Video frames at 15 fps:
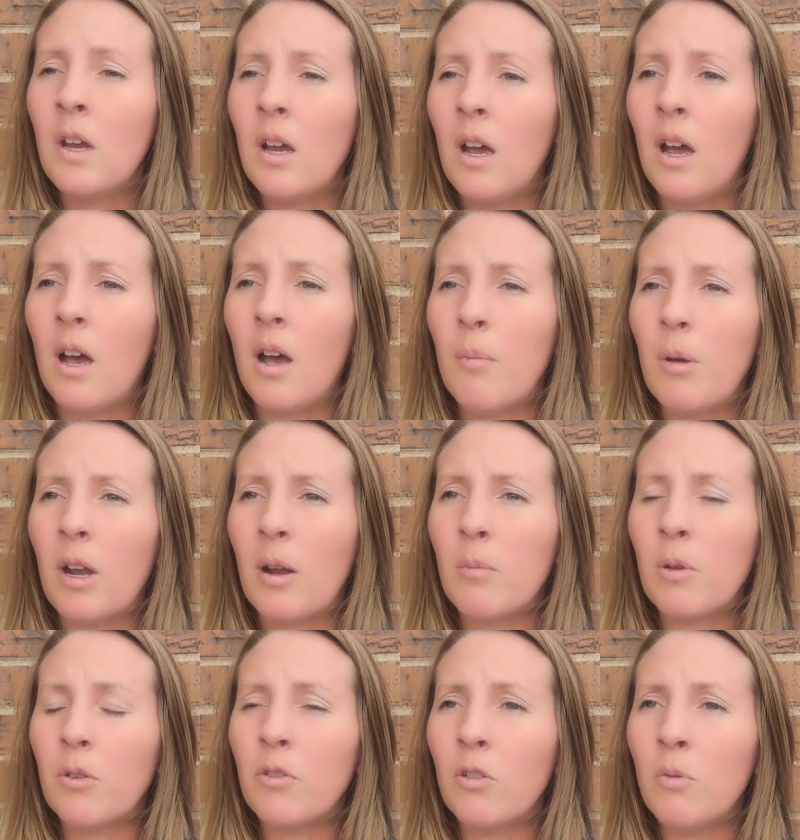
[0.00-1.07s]
Um, and I'm
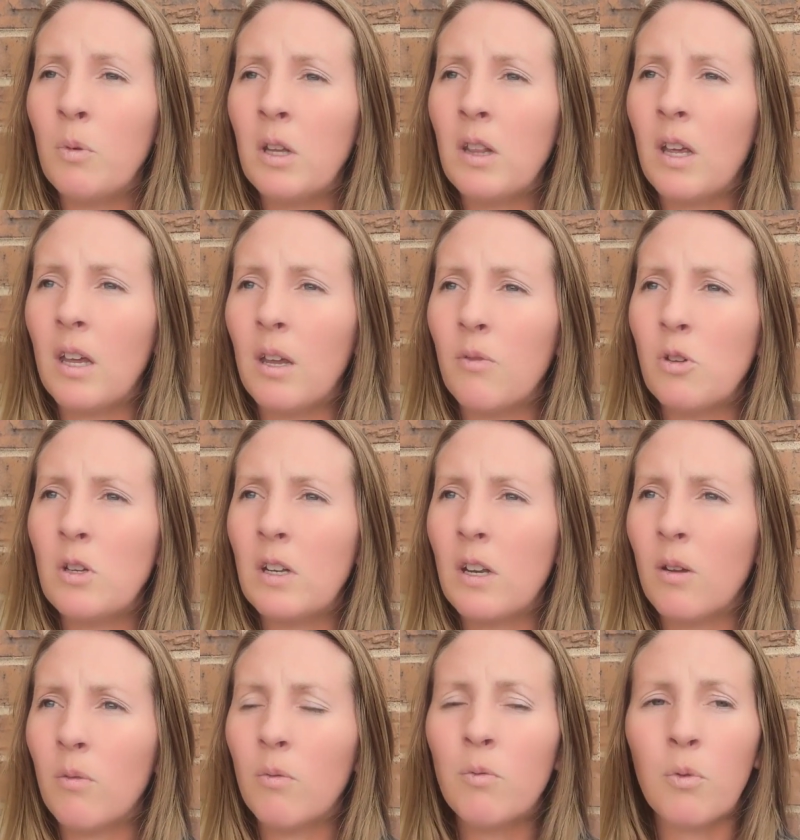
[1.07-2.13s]
assuming that if you did
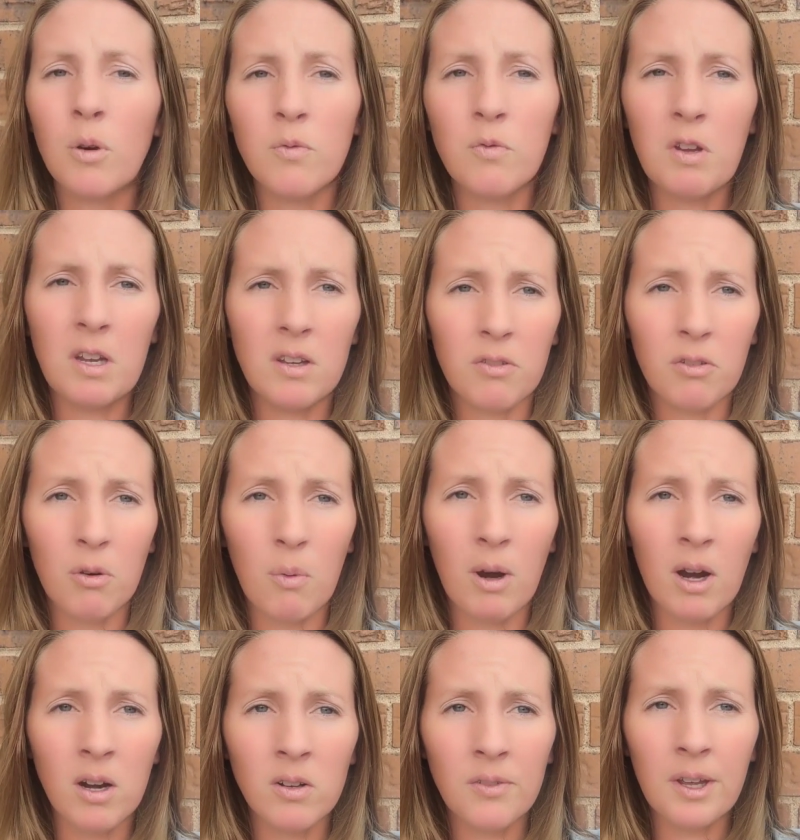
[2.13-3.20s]
it four feet
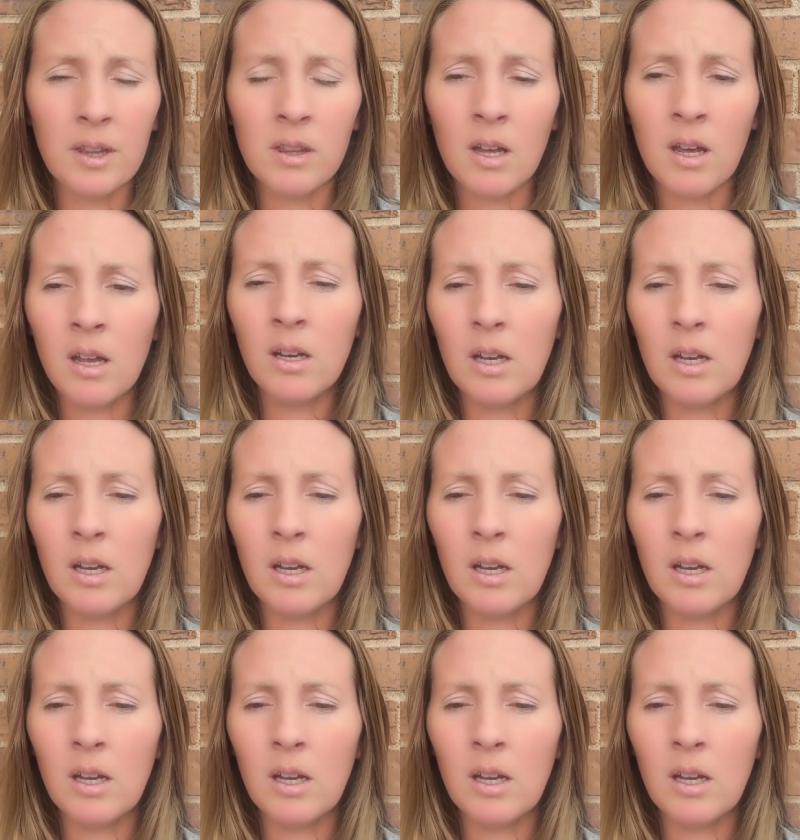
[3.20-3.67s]
square like that,